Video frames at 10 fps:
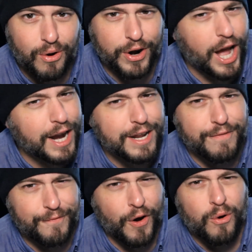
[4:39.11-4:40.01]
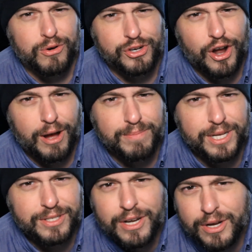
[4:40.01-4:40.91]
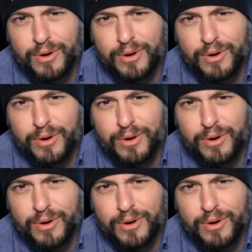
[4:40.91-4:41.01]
story. I didn't photoshop this.